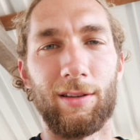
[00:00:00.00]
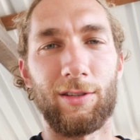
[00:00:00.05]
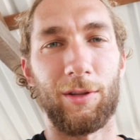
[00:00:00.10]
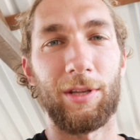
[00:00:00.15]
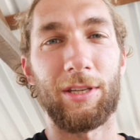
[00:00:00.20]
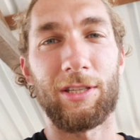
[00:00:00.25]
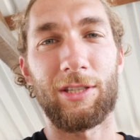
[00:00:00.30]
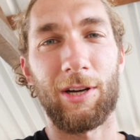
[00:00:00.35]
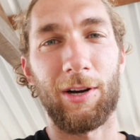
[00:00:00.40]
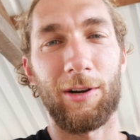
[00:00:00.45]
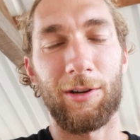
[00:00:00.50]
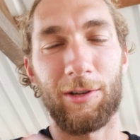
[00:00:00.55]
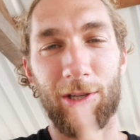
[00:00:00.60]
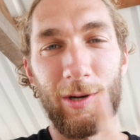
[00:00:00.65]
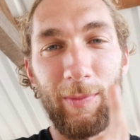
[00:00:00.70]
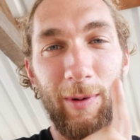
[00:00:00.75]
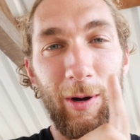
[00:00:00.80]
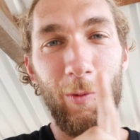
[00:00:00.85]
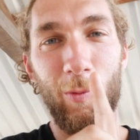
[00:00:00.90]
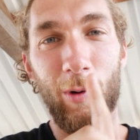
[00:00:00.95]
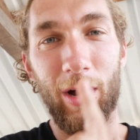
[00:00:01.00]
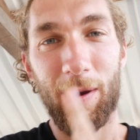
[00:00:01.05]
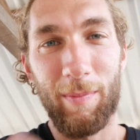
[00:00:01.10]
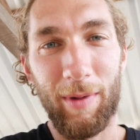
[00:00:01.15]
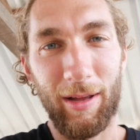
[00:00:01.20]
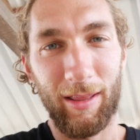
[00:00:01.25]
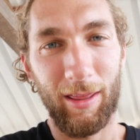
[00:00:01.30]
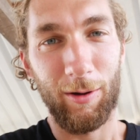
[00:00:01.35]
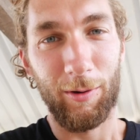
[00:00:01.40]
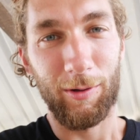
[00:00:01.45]
These turtles are about one
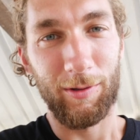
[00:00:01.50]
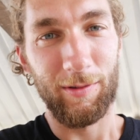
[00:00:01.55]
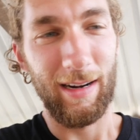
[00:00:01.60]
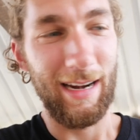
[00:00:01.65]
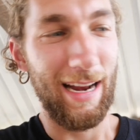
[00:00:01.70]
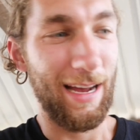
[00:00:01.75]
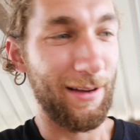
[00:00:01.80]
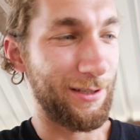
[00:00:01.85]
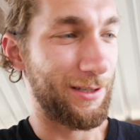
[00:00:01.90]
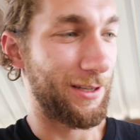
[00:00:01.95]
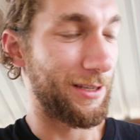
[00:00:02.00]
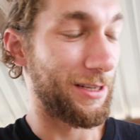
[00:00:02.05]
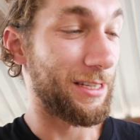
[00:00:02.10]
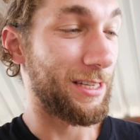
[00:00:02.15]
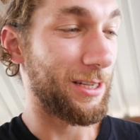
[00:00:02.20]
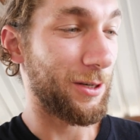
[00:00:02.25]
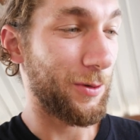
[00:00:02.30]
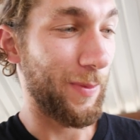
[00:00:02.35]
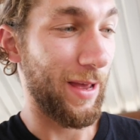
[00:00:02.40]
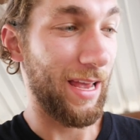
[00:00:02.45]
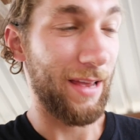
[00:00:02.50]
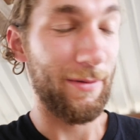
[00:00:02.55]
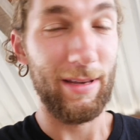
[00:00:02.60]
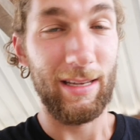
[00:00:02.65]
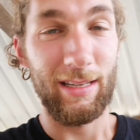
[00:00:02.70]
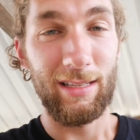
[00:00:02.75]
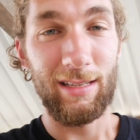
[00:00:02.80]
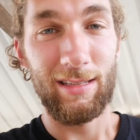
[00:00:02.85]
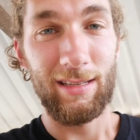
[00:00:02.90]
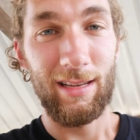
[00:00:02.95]
month old right now, so they're still
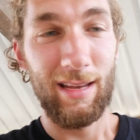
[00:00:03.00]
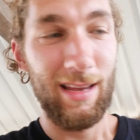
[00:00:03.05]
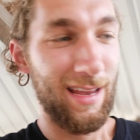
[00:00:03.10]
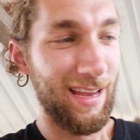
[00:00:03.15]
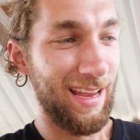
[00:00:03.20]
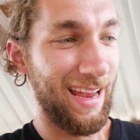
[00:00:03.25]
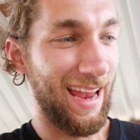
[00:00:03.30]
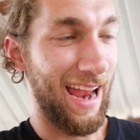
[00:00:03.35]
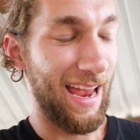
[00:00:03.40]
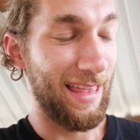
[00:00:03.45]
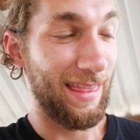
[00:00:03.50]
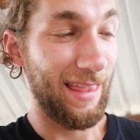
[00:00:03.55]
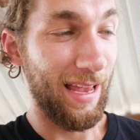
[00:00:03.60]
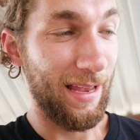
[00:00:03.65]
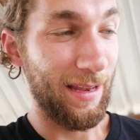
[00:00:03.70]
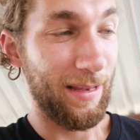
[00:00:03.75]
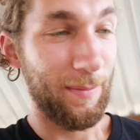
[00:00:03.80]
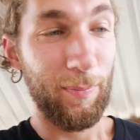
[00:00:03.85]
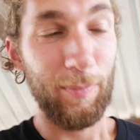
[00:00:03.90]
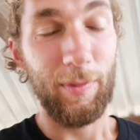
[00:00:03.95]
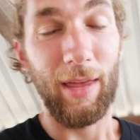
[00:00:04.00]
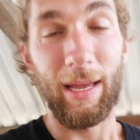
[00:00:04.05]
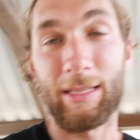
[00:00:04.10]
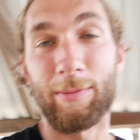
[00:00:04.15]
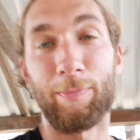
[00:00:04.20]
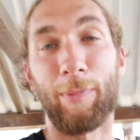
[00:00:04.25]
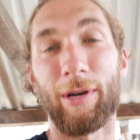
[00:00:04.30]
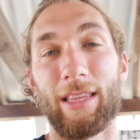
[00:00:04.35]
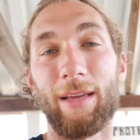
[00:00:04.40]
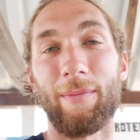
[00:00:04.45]
babies, and they, they
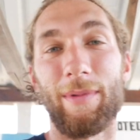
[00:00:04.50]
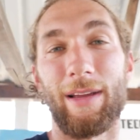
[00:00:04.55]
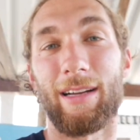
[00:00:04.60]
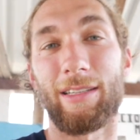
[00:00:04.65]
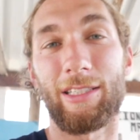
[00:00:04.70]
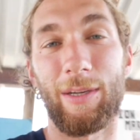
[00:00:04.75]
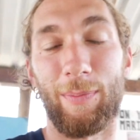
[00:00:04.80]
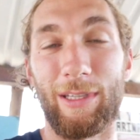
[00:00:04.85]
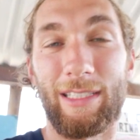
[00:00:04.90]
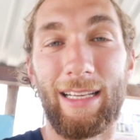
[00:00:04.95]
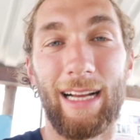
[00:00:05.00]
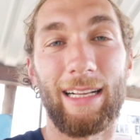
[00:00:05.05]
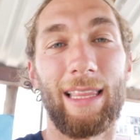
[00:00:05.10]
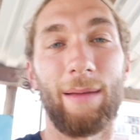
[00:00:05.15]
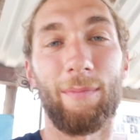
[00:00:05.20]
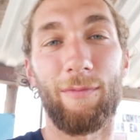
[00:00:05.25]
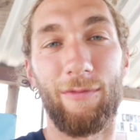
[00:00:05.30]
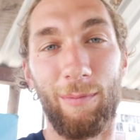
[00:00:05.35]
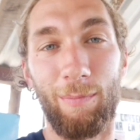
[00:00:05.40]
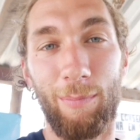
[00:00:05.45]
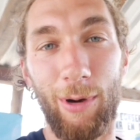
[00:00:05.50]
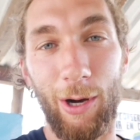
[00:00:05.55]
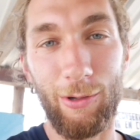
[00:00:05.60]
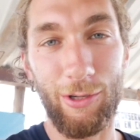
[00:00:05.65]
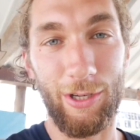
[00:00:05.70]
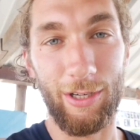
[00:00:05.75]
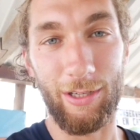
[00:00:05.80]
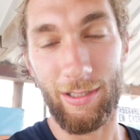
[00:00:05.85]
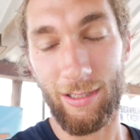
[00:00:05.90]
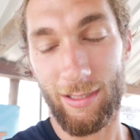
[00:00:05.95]
put them here to protect them from
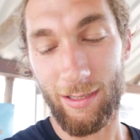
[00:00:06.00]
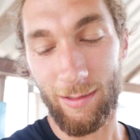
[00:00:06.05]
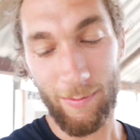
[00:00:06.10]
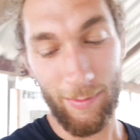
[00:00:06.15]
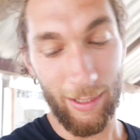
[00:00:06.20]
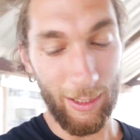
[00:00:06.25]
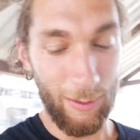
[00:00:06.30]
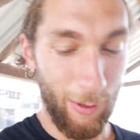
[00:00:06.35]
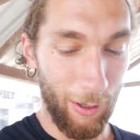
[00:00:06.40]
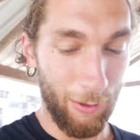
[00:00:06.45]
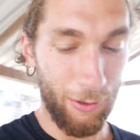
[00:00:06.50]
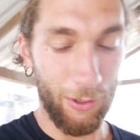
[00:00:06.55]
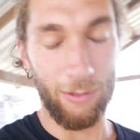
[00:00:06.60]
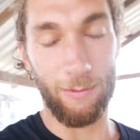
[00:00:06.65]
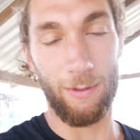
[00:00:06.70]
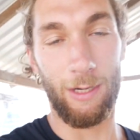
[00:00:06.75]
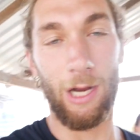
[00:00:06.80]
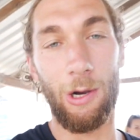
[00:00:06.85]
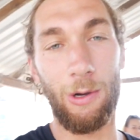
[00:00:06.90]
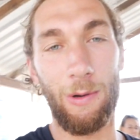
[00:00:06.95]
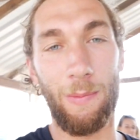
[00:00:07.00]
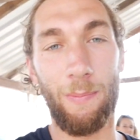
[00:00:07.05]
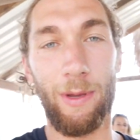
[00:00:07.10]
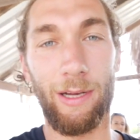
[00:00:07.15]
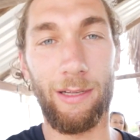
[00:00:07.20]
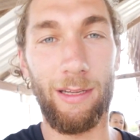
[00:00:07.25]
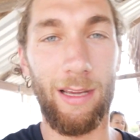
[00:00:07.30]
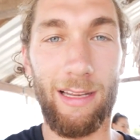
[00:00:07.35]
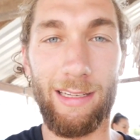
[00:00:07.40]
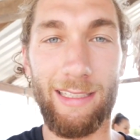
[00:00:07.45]
poachers, because poachers would go and
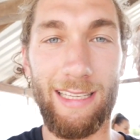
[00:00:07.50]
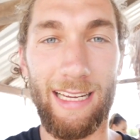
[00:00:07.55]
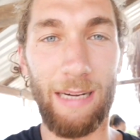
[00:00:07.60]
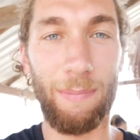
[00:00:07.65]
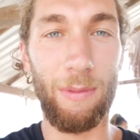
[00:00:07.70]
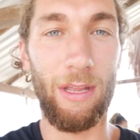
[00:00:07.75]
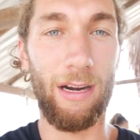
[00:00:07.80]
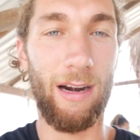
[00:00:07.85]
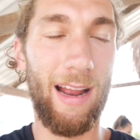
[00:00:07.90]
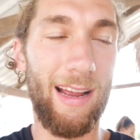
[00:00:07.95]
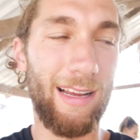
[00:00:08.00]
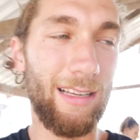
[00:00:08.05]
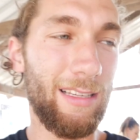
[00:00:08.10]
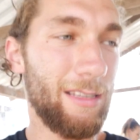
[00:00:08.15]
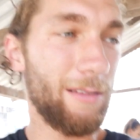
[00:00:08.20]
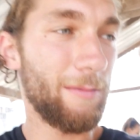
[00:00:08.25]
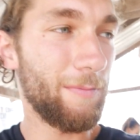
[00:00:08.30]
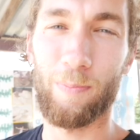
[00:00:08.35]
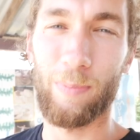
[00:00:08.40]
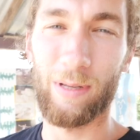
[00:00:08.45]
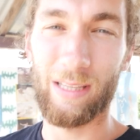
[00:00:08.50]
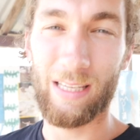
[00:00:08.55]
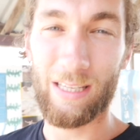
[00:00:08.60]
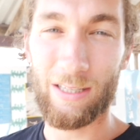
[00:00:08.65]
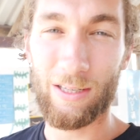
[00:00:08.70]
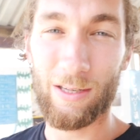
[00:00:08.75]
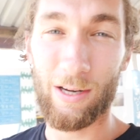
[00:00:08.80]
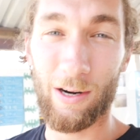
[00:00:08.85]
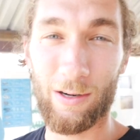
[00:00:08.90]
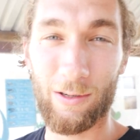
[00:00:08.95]
build and dig up their eggs. But
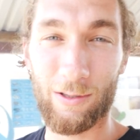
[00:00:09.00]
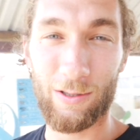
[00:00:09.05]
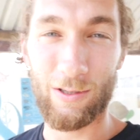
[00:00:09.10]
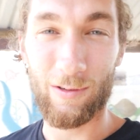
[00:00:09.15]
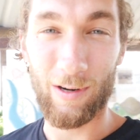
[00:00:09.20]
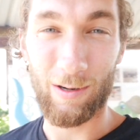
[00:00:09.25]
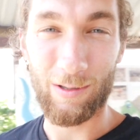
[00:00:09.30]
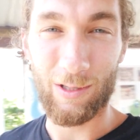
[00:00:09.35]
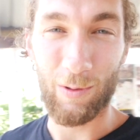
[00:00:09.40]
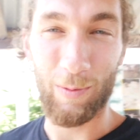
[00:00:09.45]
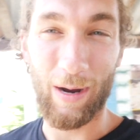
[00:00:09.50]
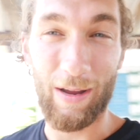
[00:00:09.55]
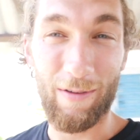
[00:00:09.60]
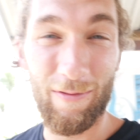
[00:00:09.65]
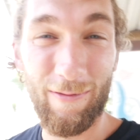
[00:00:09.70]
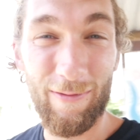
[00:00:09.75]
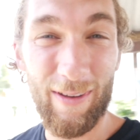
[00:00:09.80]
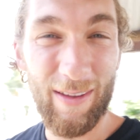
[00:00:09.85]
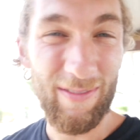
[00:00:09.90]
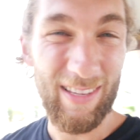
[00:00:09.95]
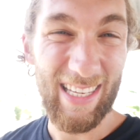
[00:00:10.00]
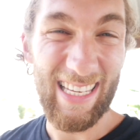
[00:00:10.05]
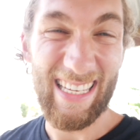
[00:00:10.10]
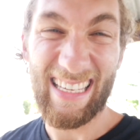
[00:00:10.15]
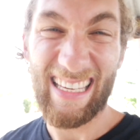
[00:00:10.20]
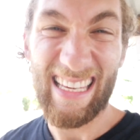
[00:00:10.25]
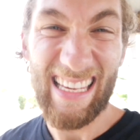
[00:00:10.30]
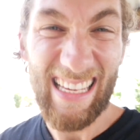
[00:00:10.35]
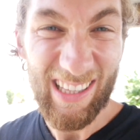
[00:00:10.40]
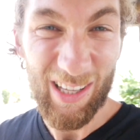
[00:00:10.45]
these turtles grow to weigh fifty
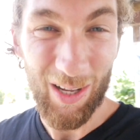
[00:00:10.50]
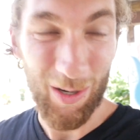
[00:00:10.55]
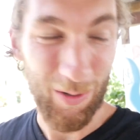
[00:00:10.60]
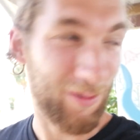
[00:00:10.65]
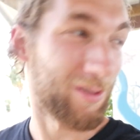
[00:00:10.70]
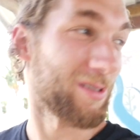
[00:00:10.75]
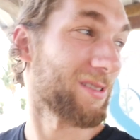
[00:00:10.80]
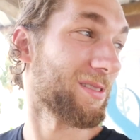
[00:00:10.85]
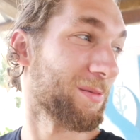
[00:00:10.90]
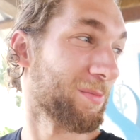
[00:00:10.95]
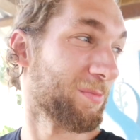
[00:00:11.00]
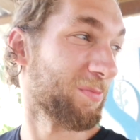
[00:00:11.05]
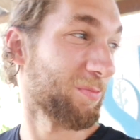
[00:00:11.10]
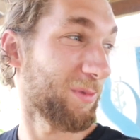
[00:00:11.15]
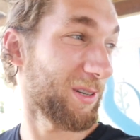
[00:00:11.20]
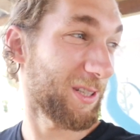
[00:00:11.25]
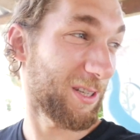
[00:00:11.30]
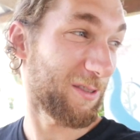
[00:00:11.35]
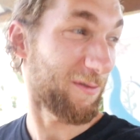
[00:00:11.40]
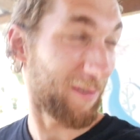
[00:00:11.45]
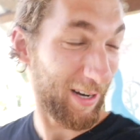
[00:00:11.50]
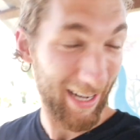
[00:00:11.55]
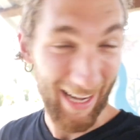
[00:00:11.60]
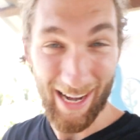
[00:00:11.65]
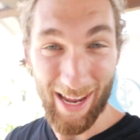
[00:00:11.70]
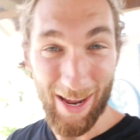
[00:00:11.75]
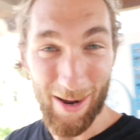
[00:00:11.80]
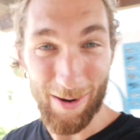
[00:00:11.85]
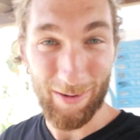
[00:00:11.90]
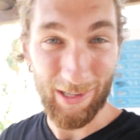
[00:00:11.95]
kilos, which is
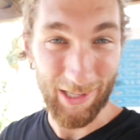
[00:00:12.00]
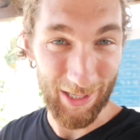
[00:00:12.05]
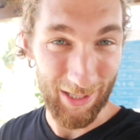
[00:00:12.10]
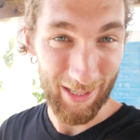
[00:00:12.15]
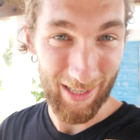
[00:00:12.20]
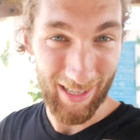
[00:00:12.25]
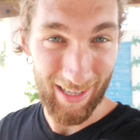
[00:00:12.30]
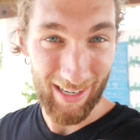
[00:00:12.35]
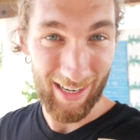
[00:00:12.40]
freaking huge.